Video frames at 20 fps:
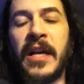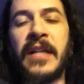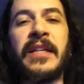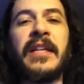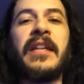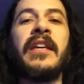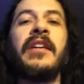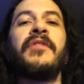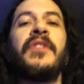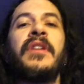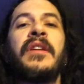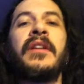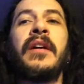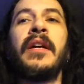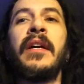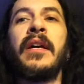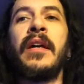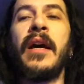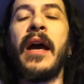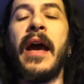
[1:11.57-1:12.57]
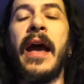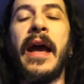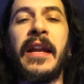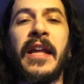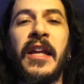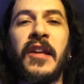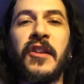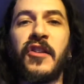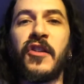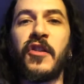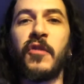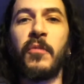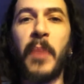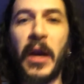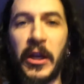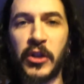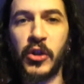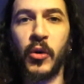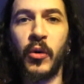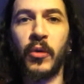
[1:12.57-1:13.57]
and even had a
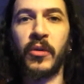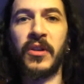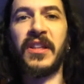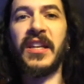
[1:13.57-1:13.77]
special